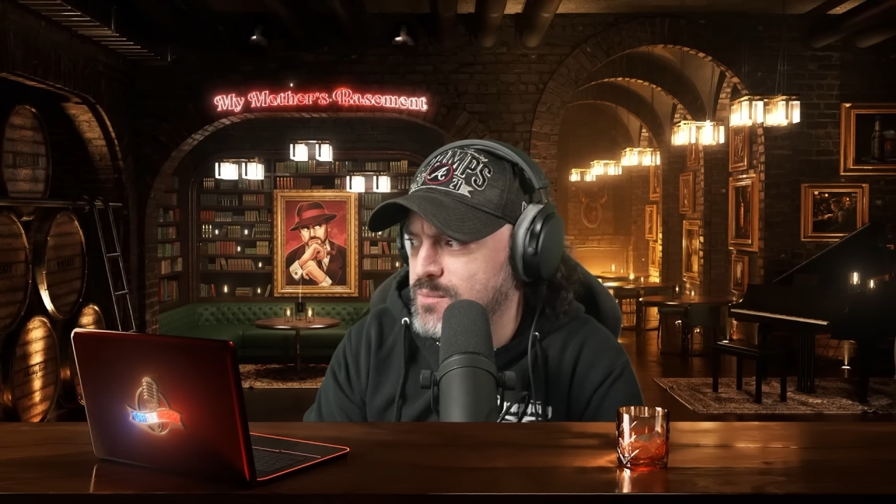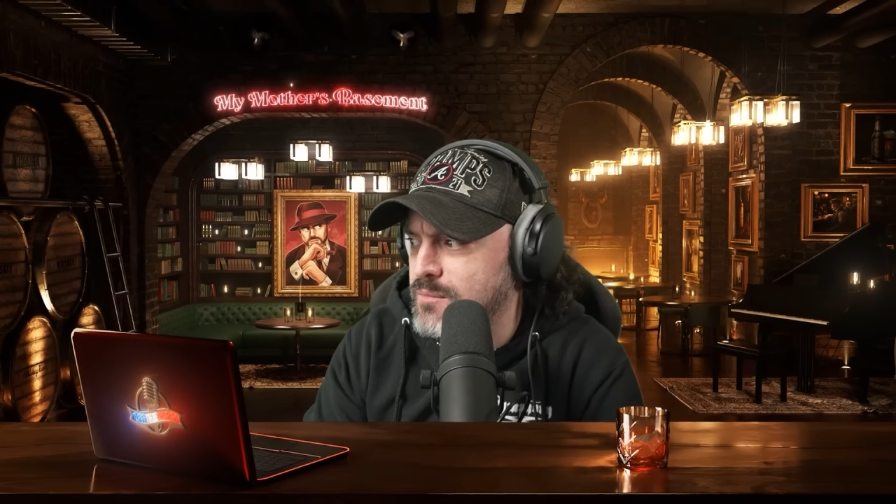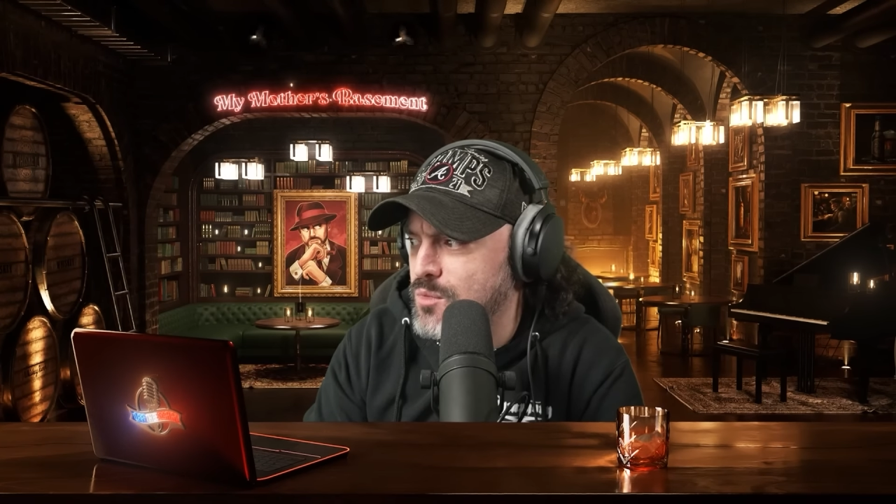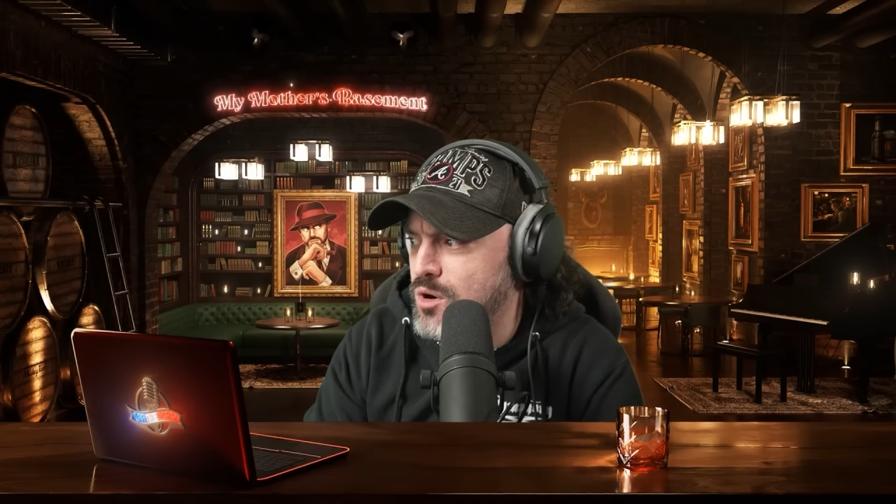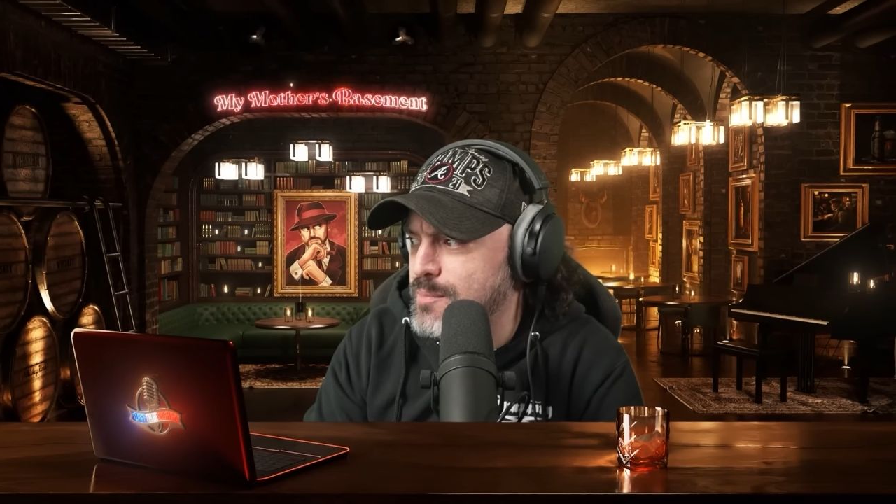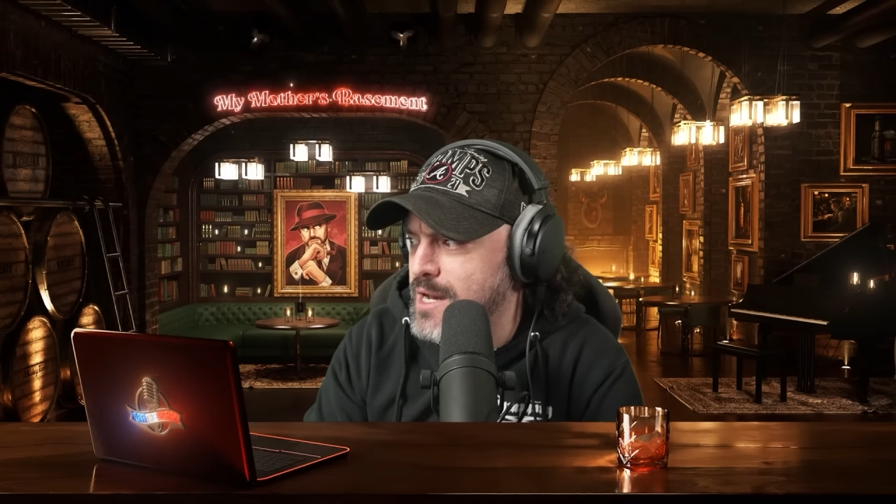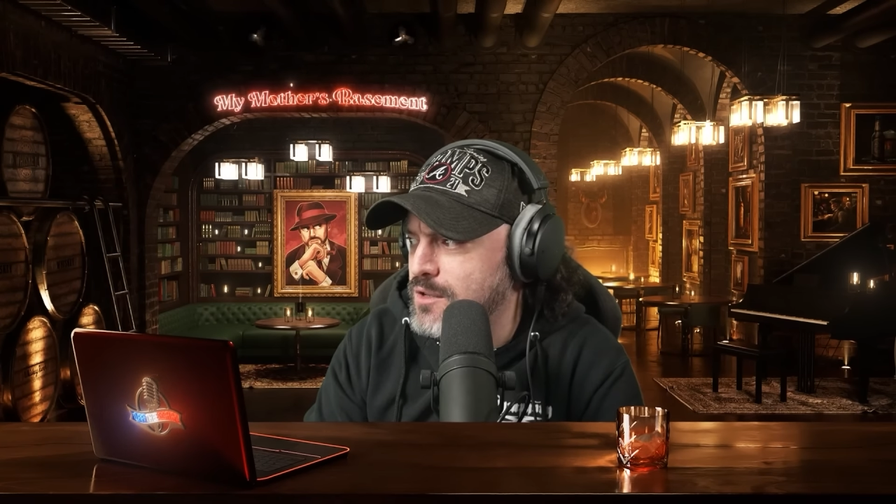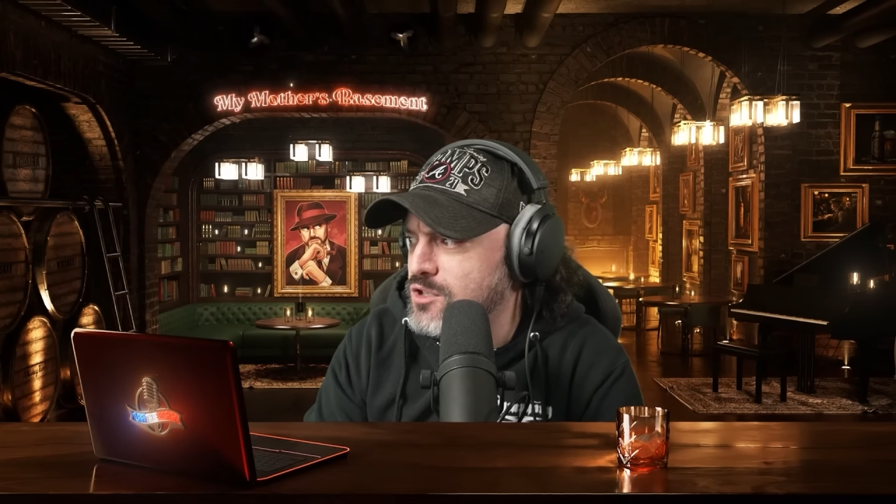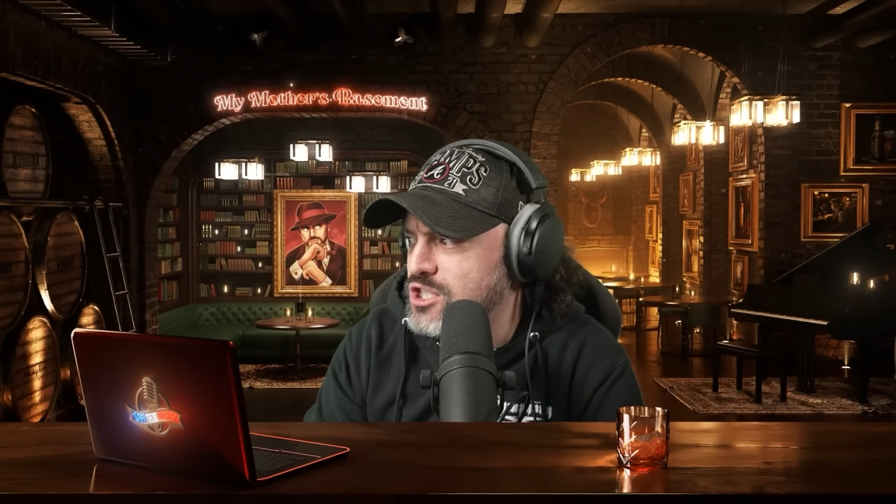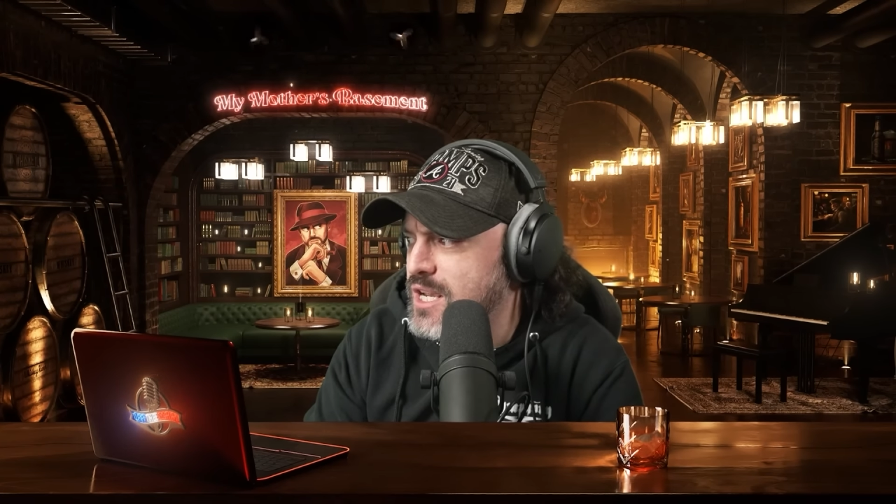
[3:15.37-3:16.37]
but more about
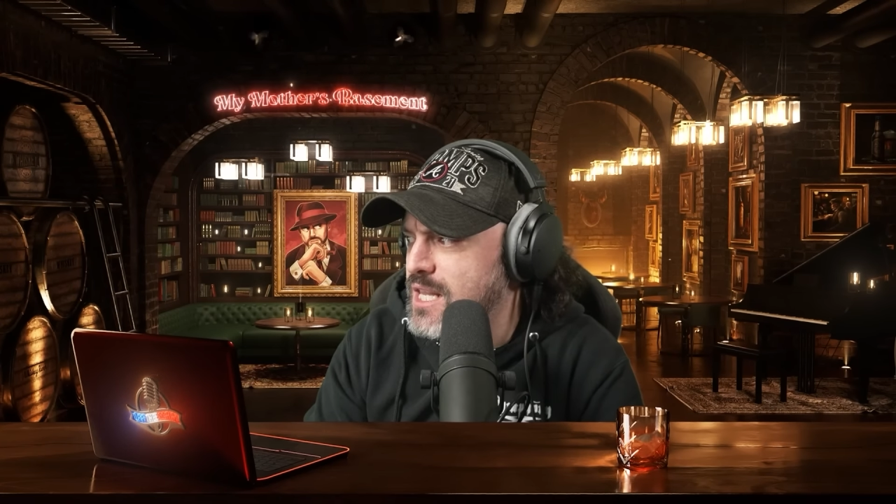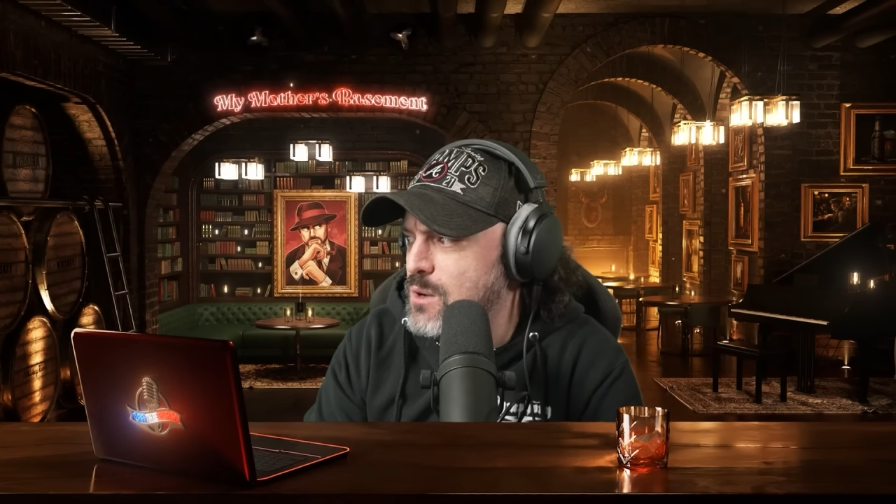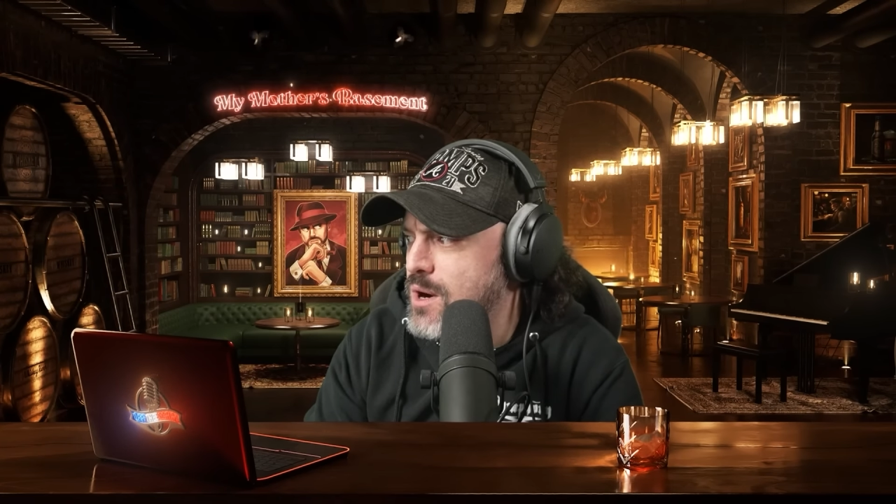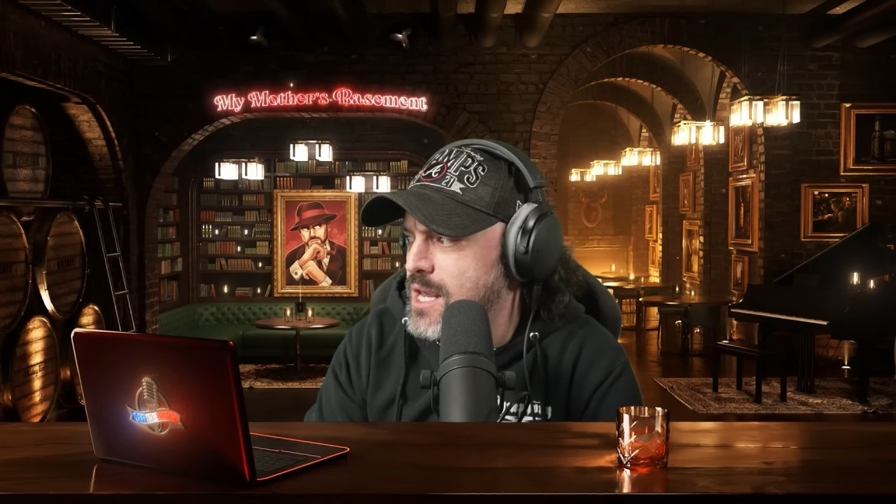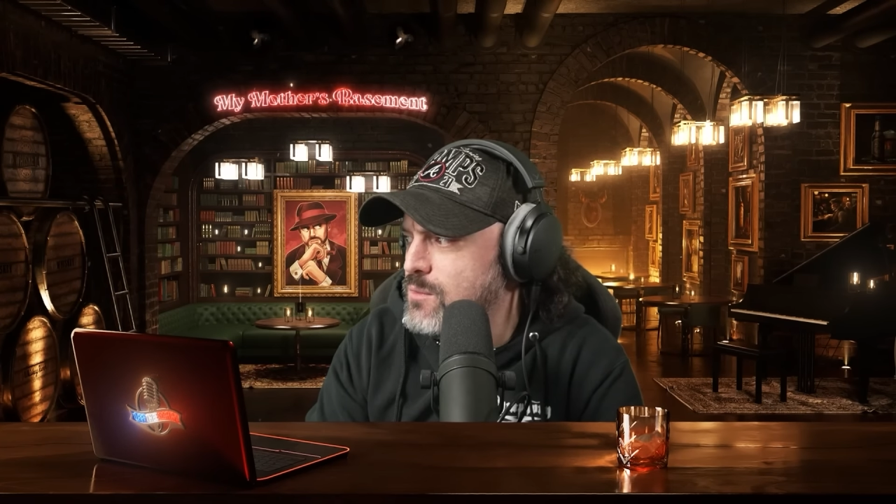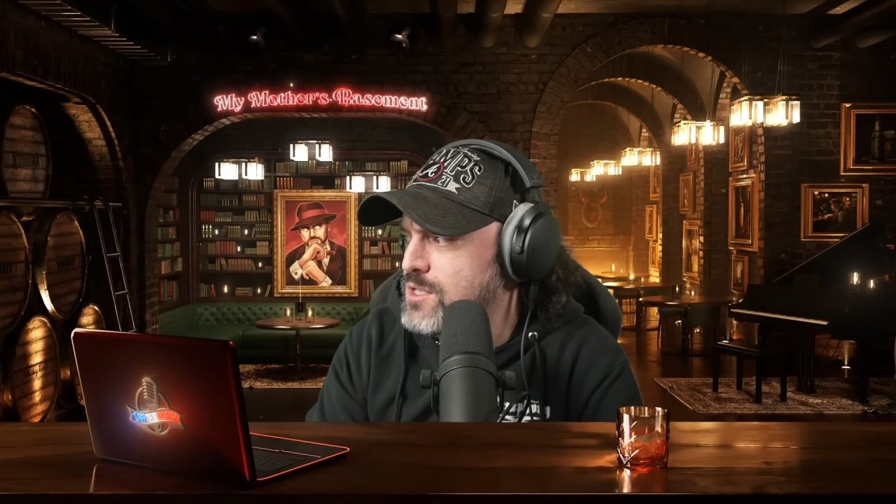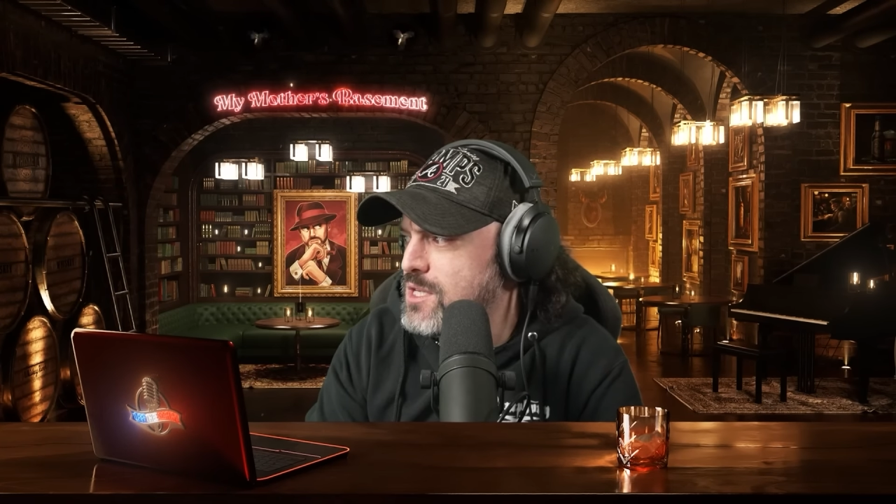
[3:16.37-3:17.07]
understanding where he was